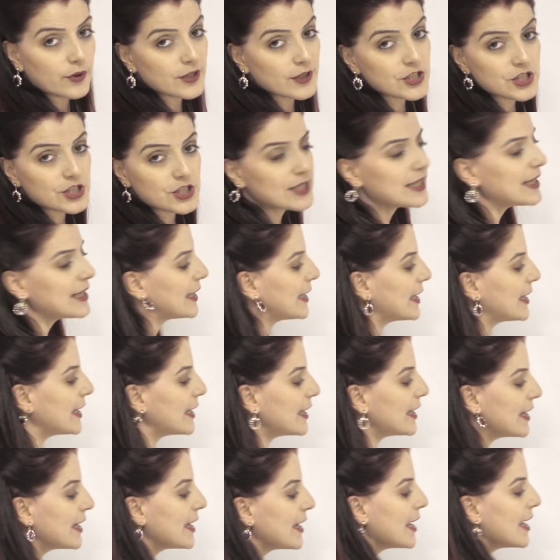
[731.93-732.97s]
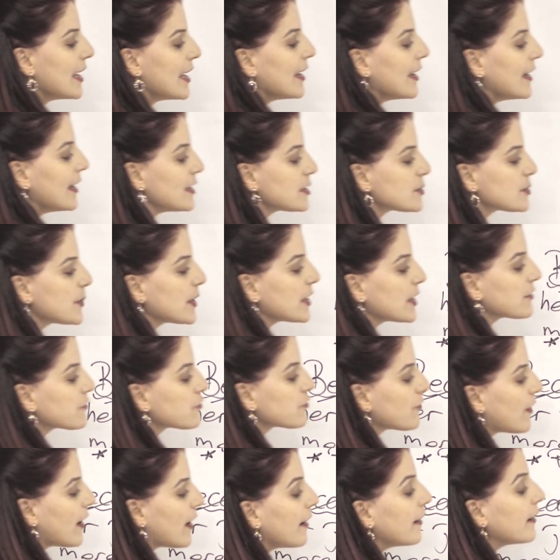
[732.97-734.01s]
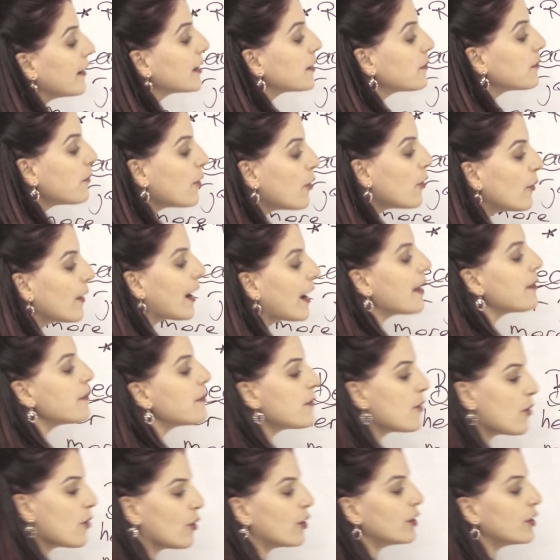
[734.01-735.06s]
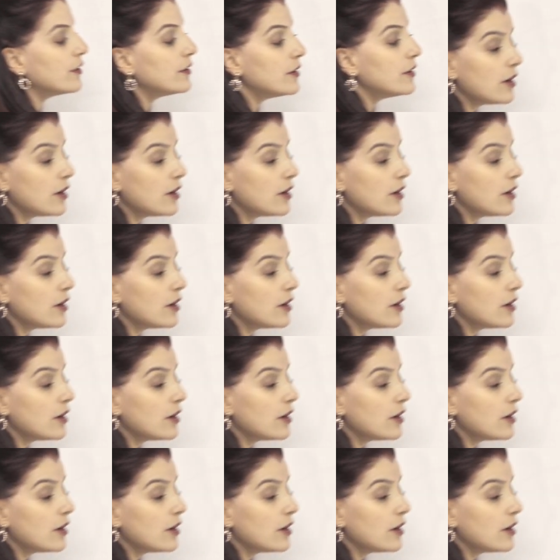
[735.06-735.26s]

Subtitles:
or she has been trying more and more